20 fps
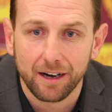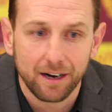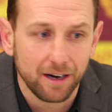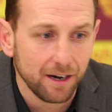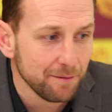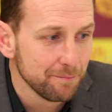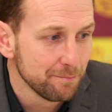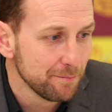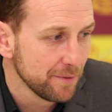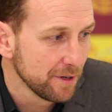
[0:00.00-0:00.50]

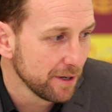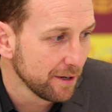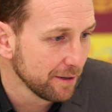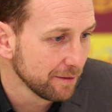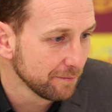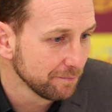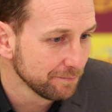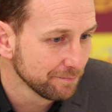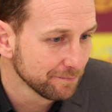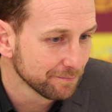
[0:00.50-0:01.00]

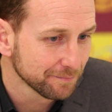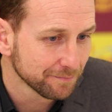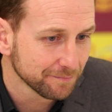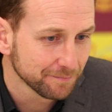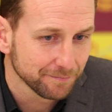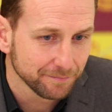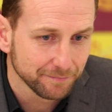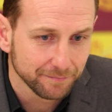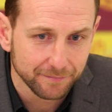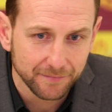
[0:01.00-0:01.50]
I'm
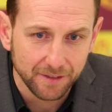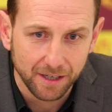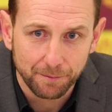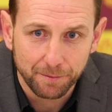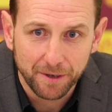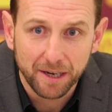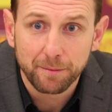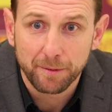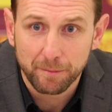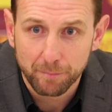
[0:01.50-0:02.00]

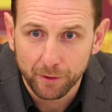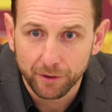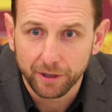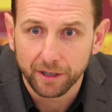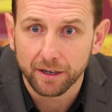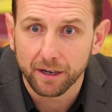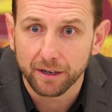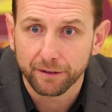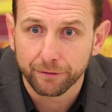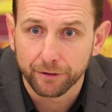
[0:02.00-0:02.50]
keeping
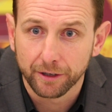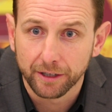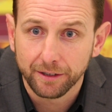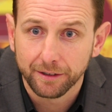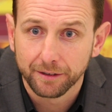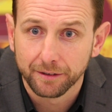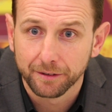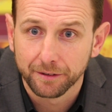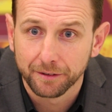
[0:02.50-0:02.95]
Monday night free.